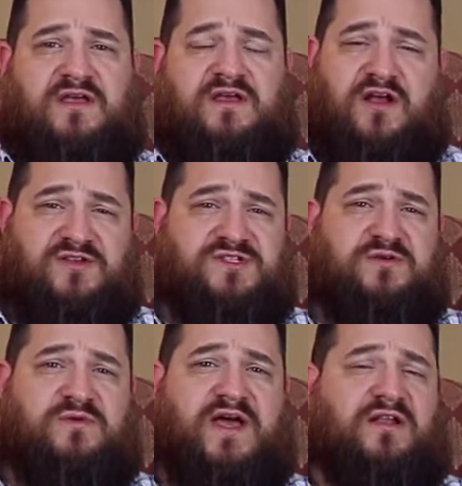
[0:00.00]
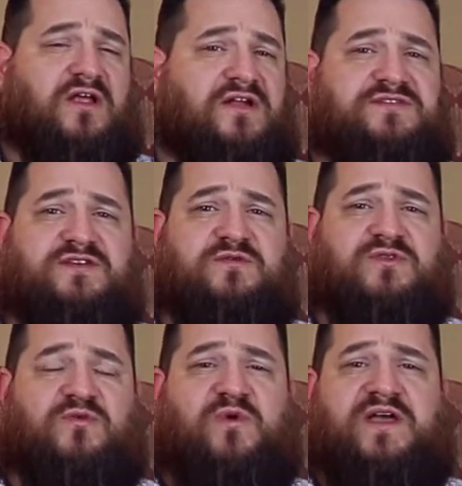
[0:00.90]
It also had a lot to do
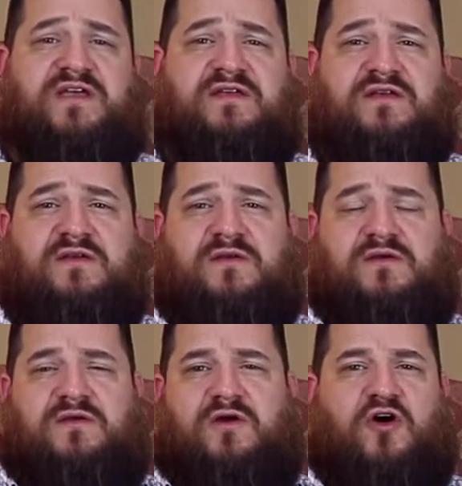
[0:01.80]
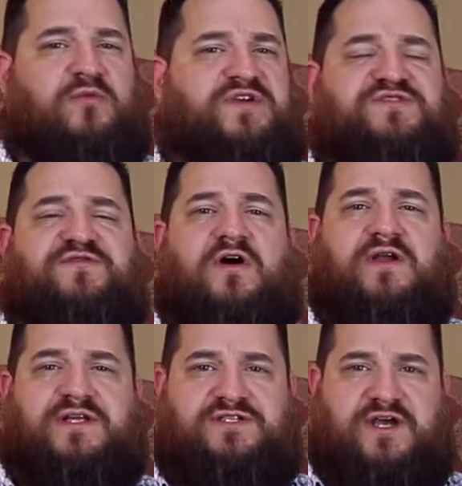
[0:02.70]
with the way armies
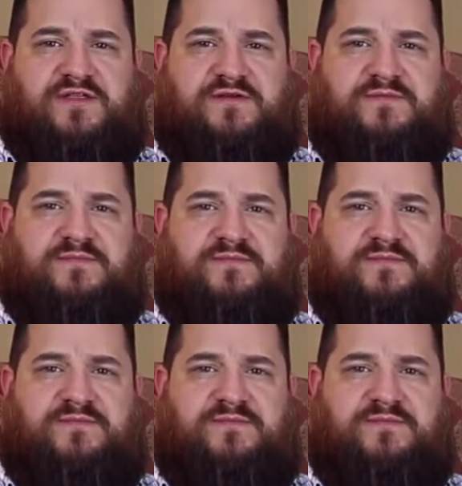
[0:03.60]
fought each other.